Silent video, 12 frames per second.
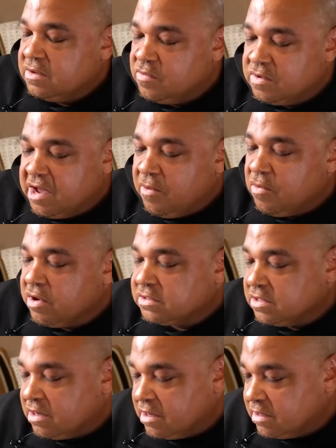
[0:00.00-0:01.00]
when I worked
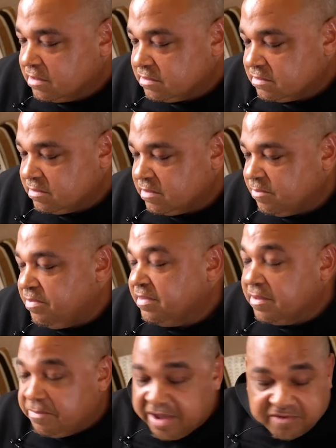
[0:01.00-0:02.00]
on
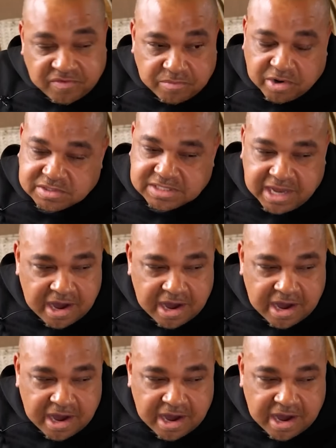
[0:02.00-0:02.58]
the Beg for Mercy